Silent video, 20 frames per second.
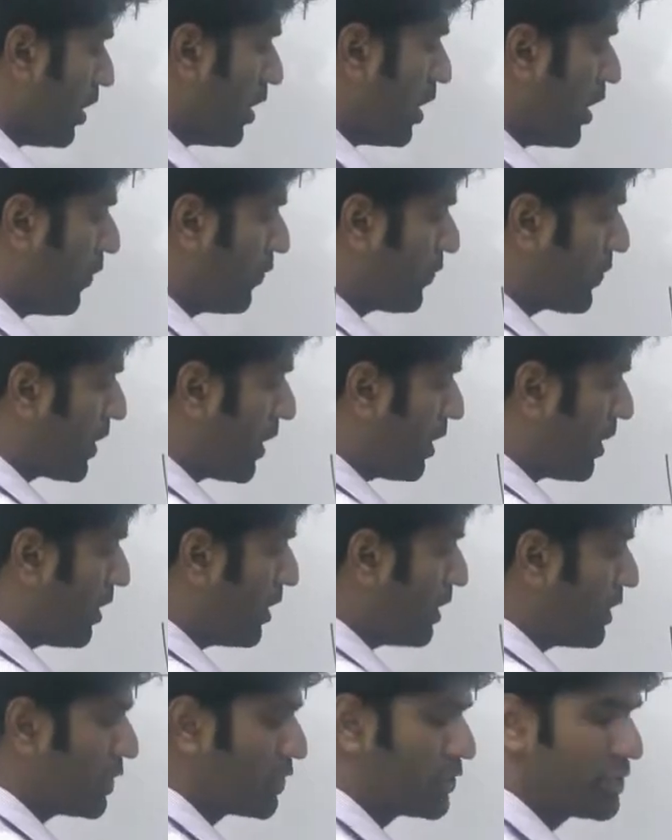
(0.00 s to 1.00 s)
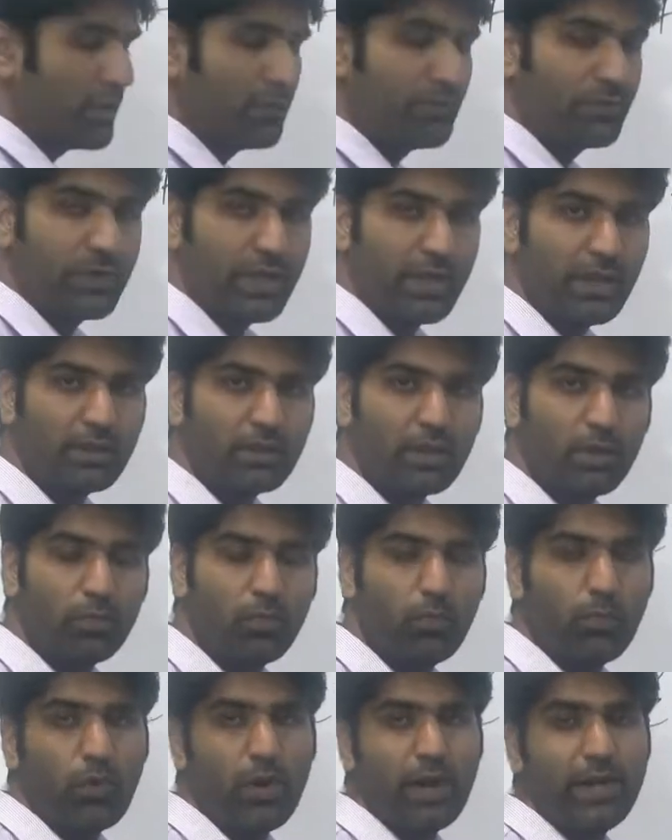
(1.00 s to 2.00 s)
after shifting the
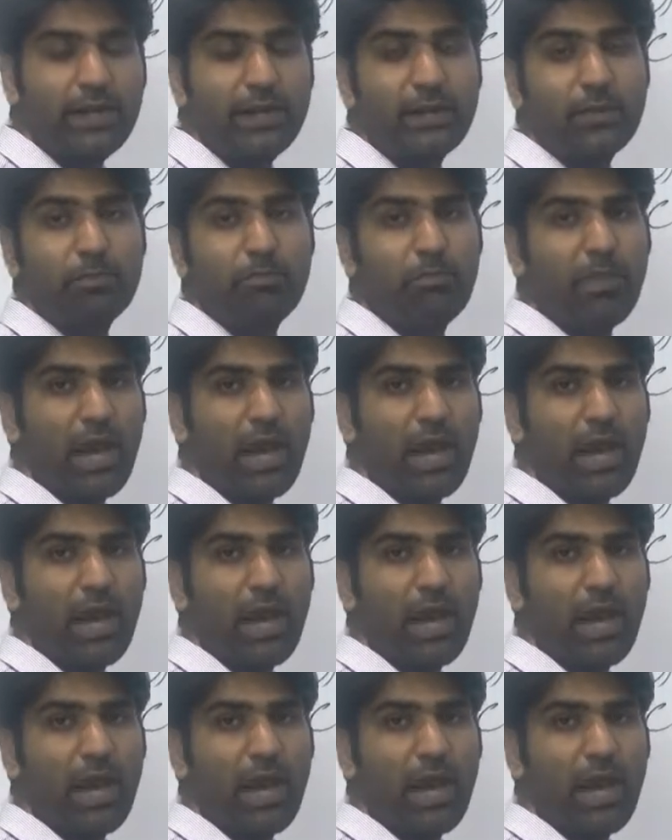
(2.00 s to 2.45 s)
point